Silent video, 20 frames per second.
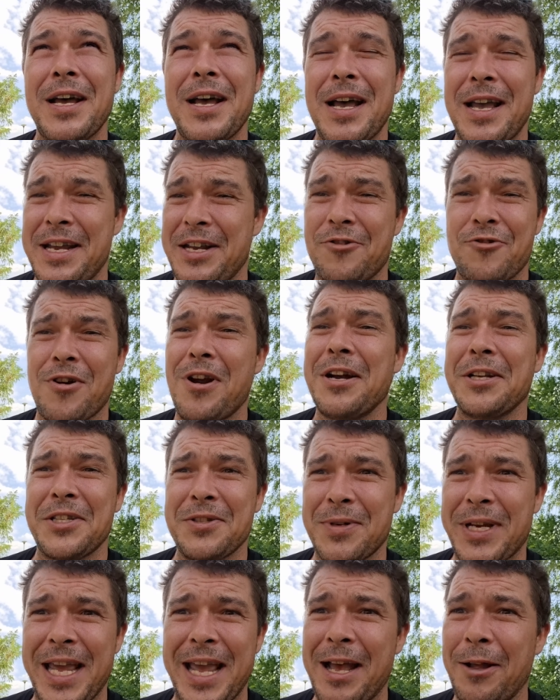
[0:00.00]
he tried
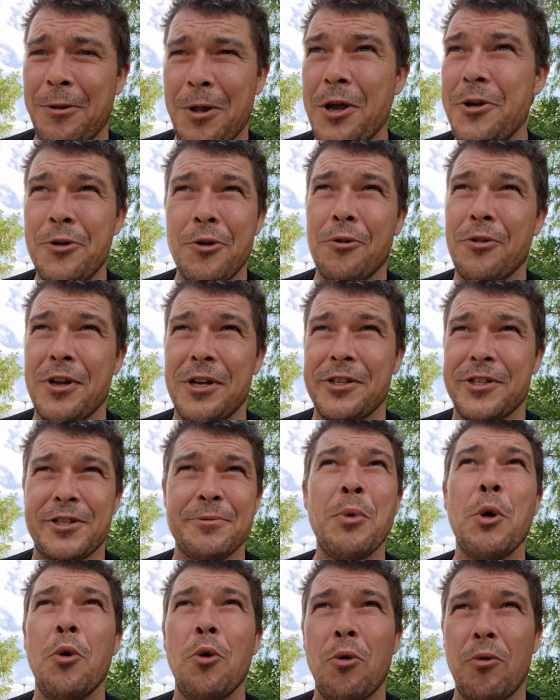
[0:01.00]
to kill another
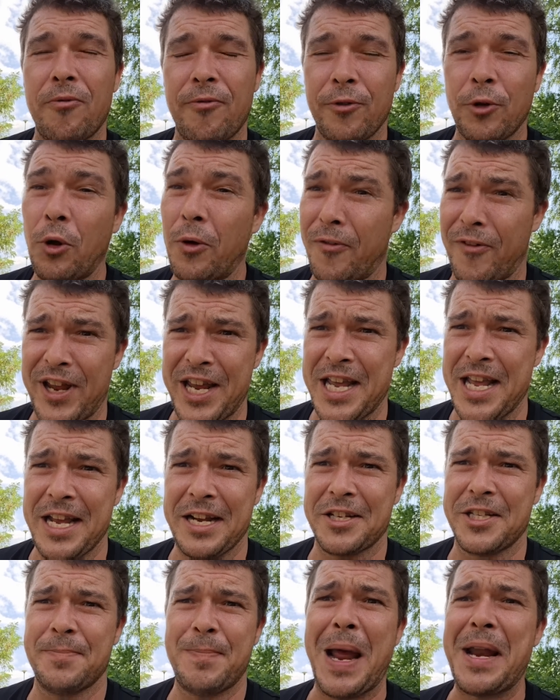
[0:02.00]
small fluffy
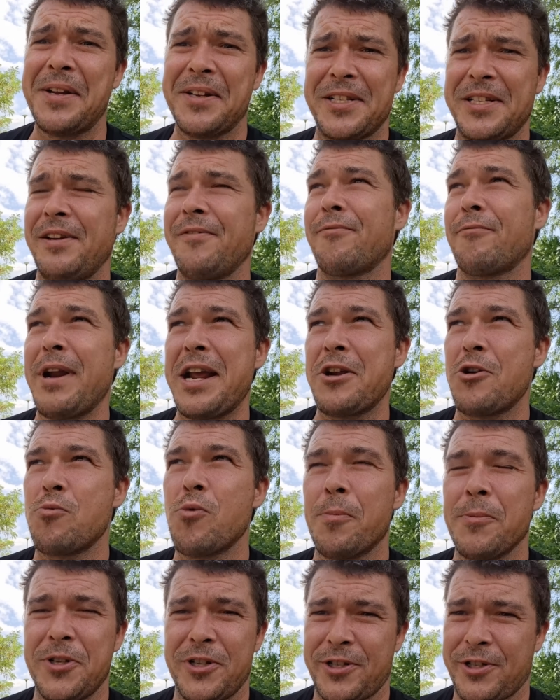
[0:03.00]
expensive rich
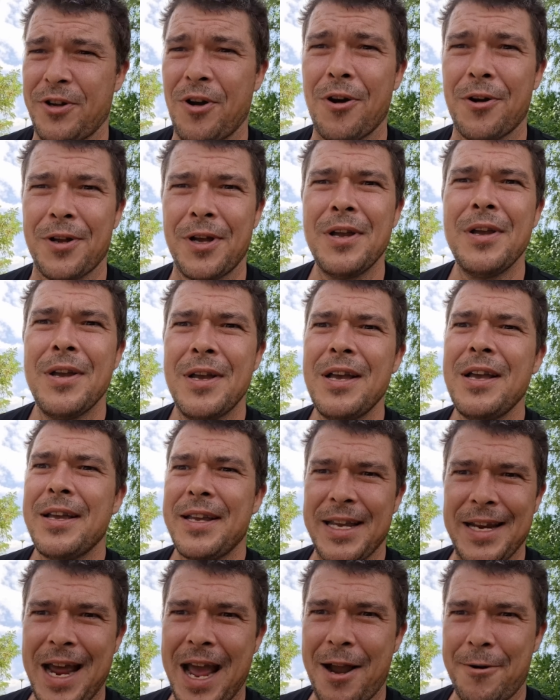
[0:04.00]
woman's dog,
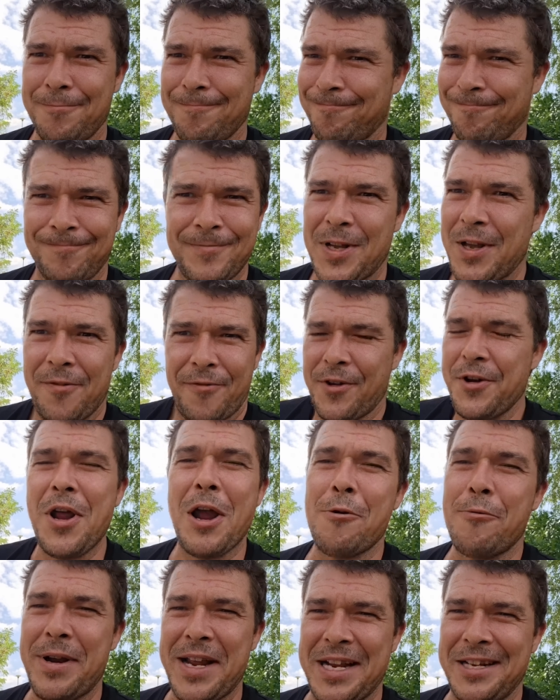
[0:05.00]
for no
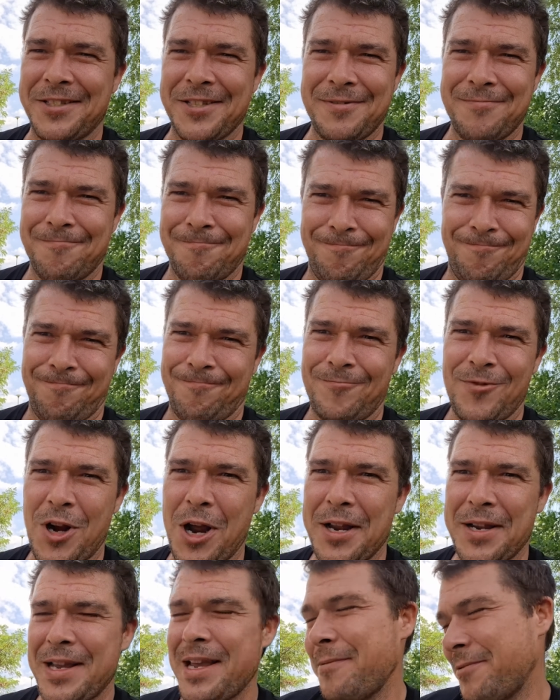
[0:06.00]
reason,
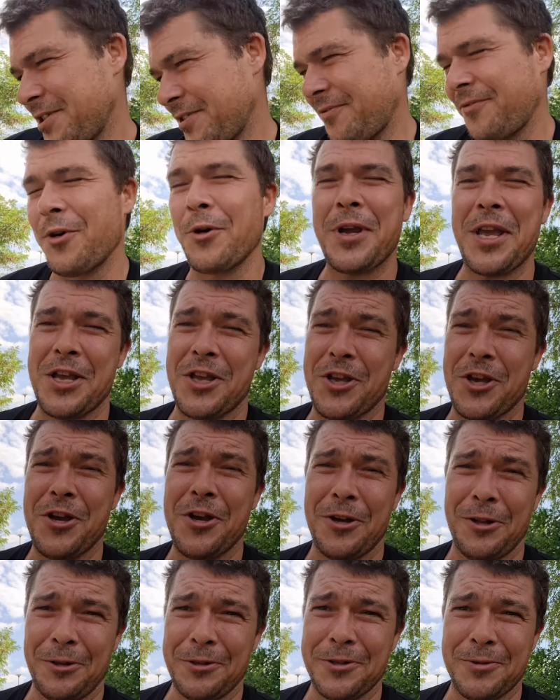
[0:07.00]
right? It was a fucking
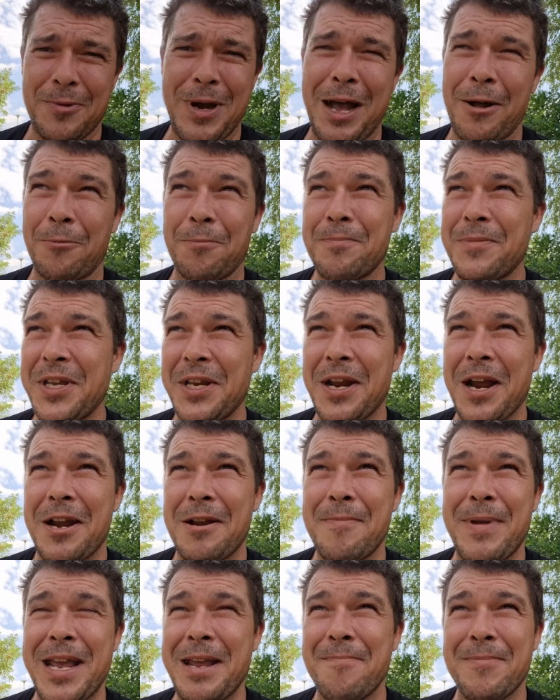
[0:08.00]
girl as well, you know what I
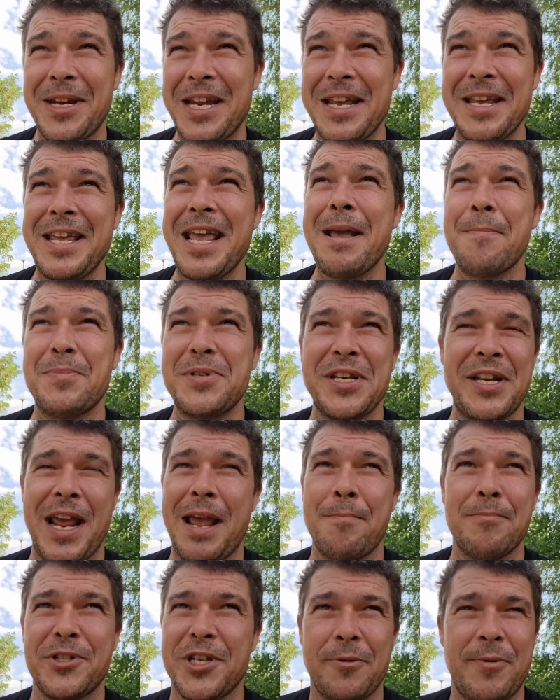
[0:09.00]
mean? But it yipped at
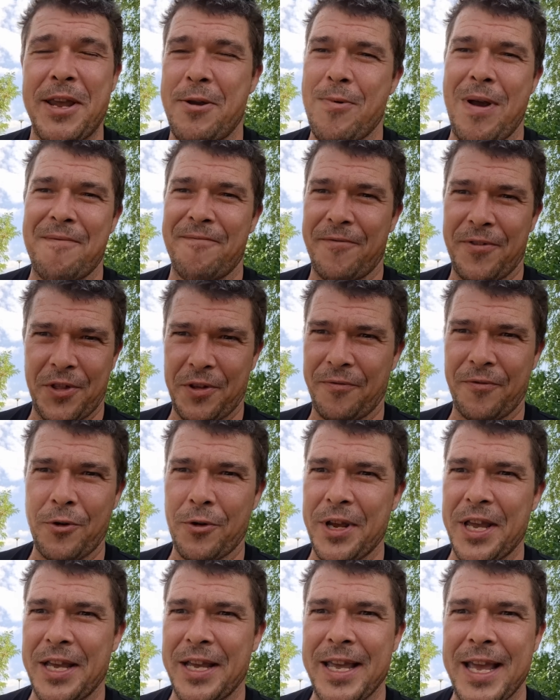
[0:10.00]
him, so he went for the
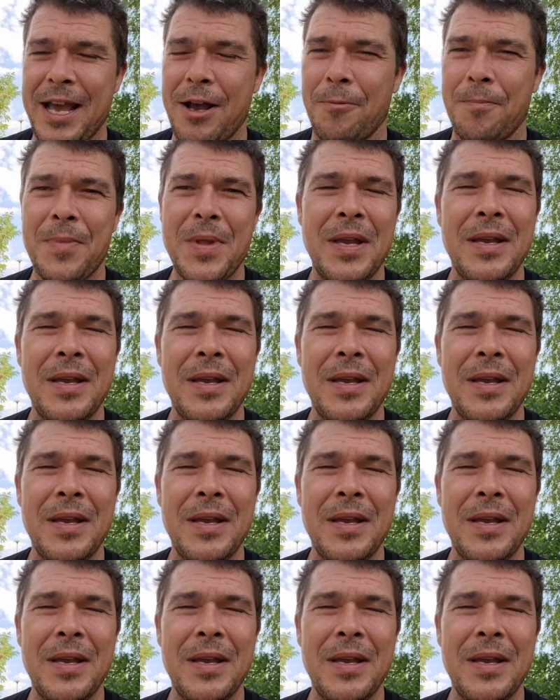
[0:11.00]
fucking kill.